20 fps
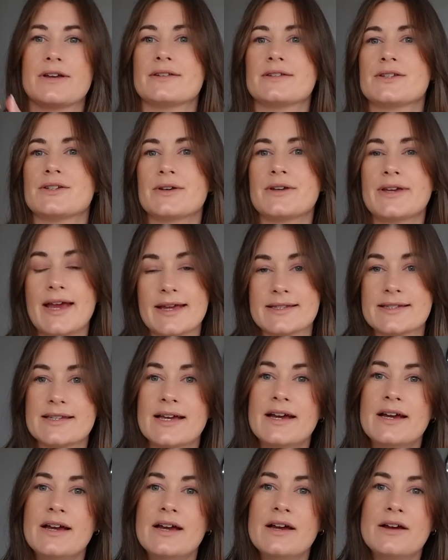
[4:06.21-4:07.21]
So yes,
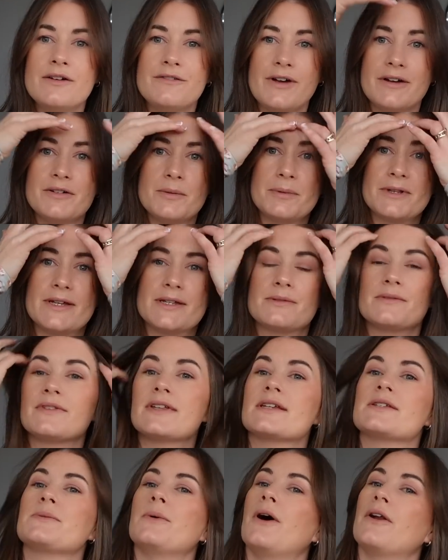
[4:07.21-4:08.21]
very pleased with
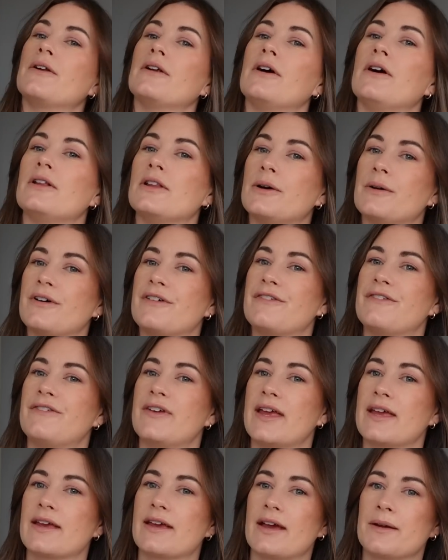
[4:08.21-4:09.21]
this one, although I
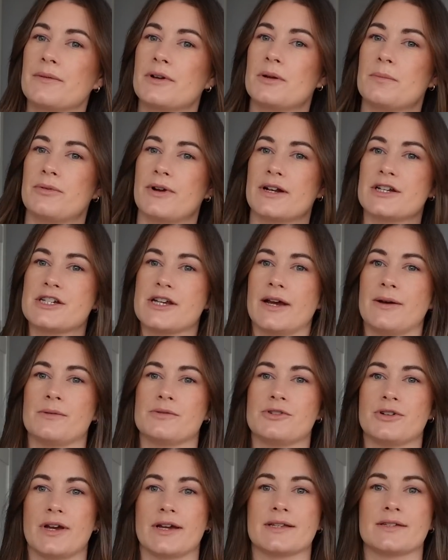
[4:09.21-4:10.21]
think I'm going to branch out and
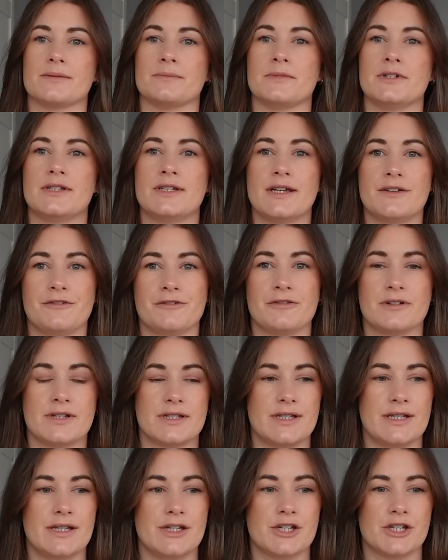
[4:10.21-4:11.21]
try some different
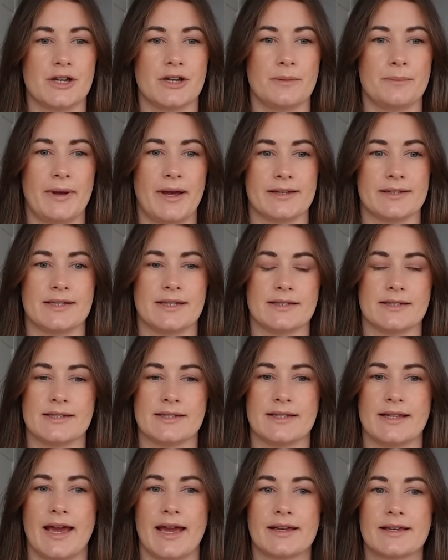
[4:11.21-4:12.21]
t-shirt patterns
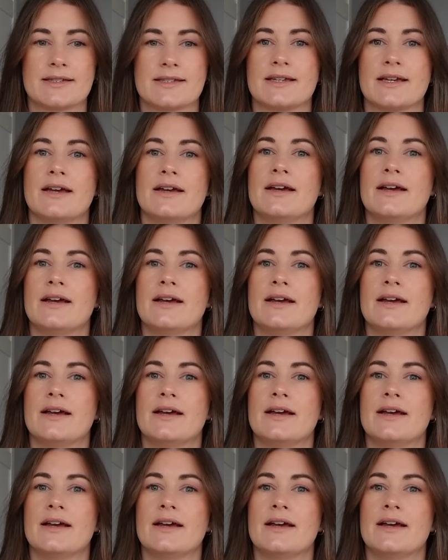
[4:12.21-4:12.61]
next.